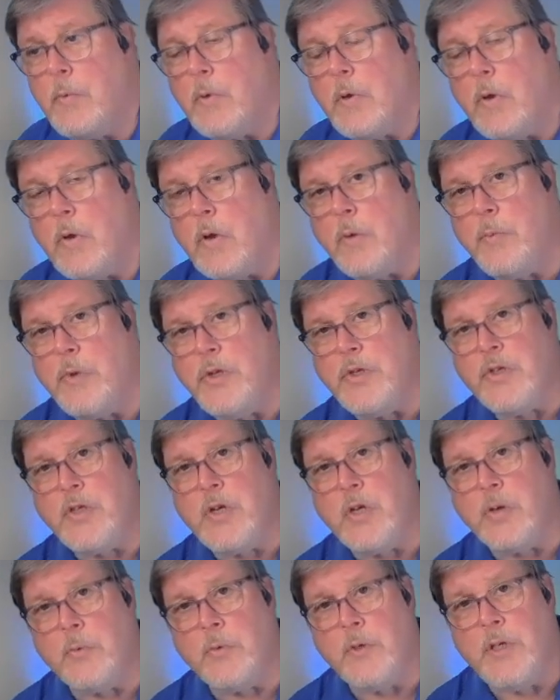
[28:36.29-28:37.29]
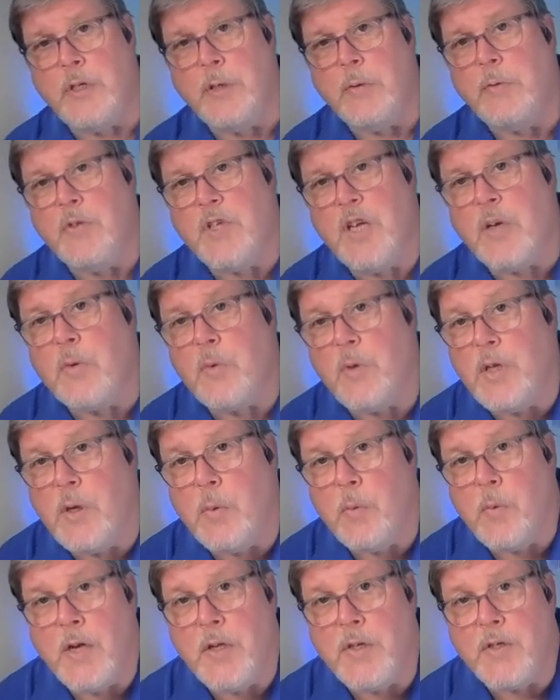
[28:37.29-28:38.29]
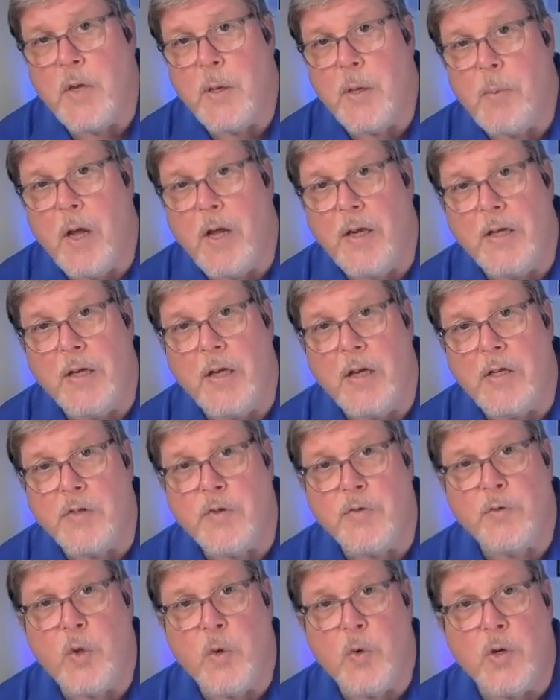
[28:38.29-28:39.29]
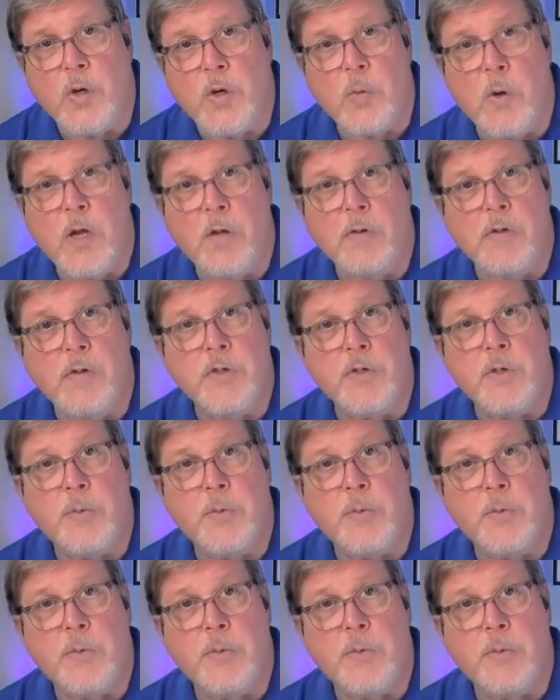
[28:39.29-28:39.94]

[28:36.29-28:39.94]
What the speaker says: It's generally it winds up icons floating around